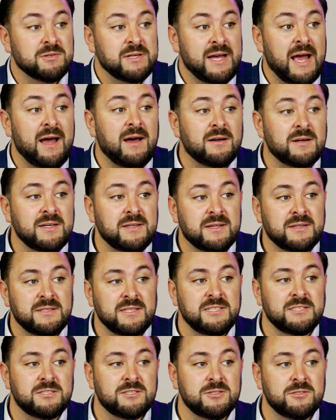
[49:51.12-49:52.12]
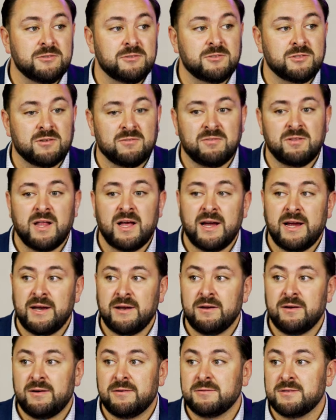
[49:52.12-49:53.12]
a reality that these dudes are
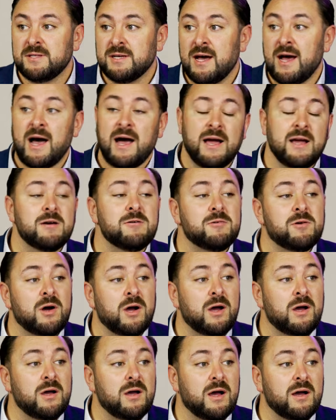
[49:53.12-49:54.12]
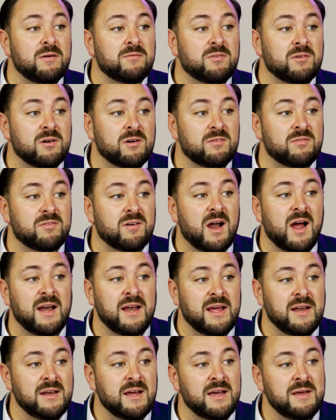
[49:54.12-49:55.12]
flying out to Iowa for a
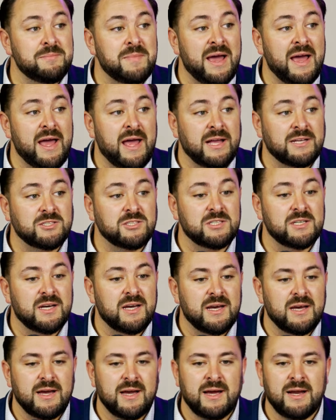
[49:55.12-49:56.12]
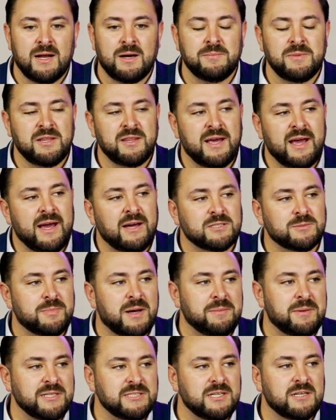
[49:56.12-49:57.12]
Friday night match, and I'm in the house
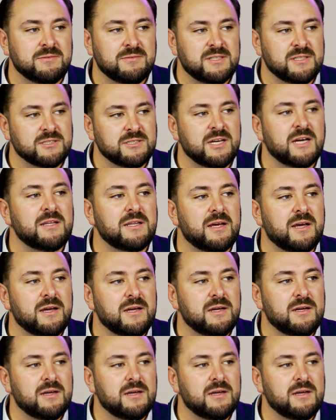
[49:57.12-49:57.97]
by myself till Sunday.